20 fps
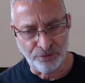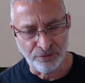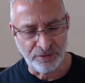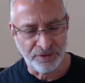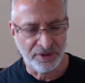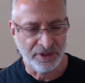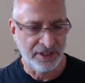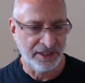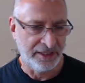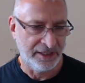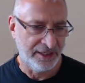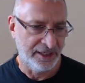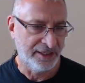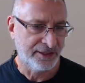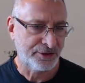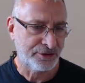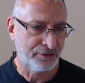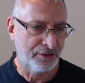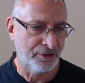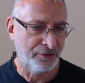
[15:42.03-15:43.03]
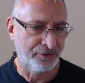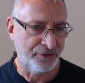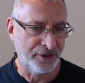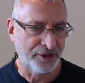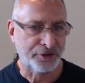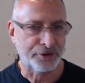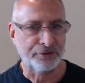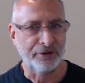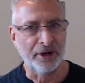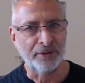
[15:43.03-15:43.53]
the issue of
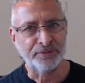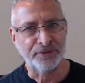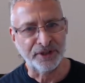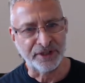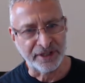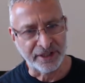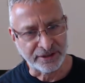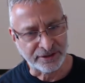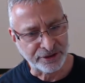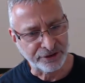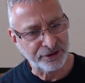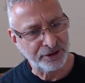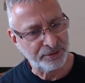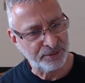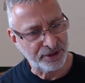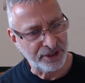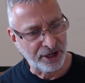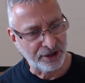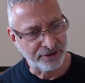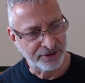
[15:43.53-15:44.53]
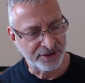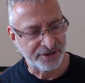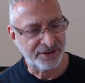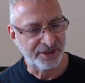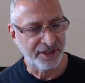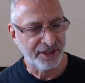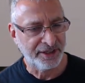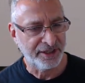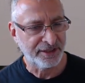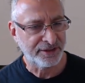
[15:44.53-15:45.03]
interrupting, it's a little bit hard to
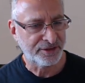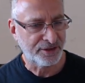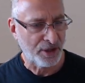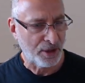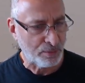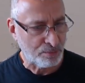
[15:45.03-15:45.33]
see this